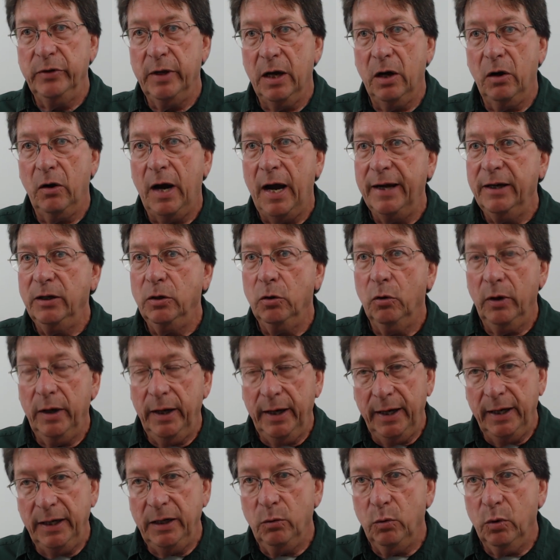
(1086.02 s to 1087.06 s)
now. I can go
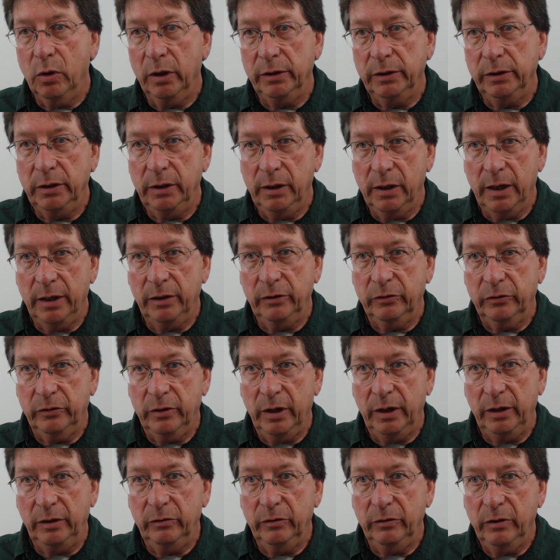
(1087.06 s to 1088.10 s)
anywhere in the United
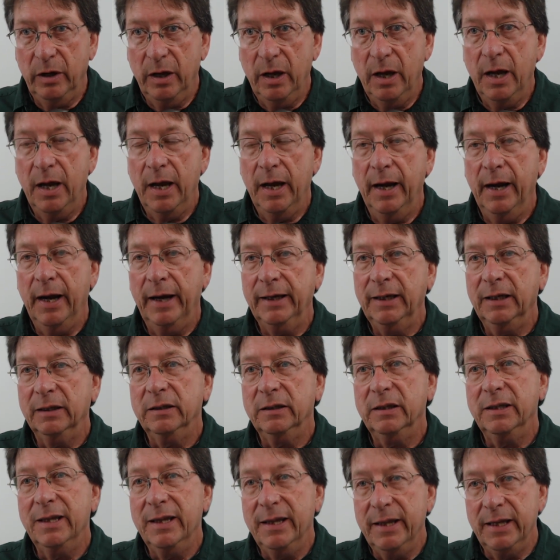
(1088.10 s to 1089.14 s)
States, and I can
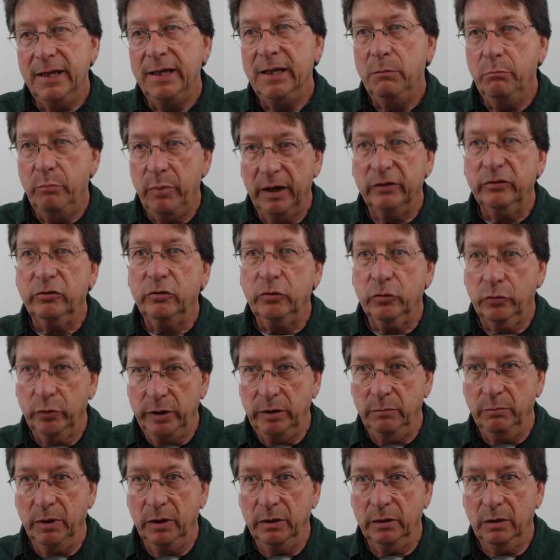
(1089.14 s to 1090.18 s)
get the best
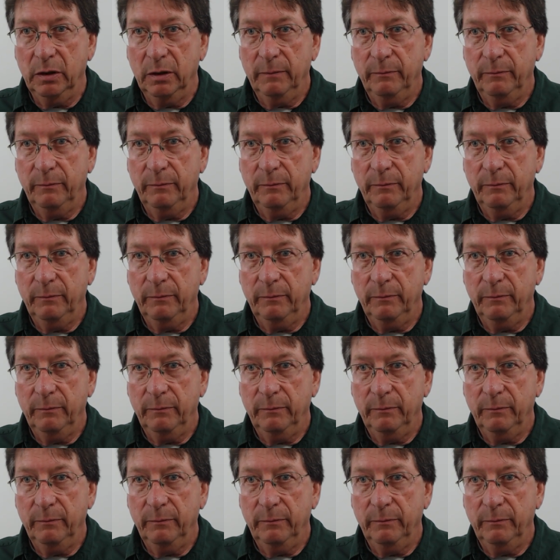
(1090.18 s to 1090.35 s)
treatment.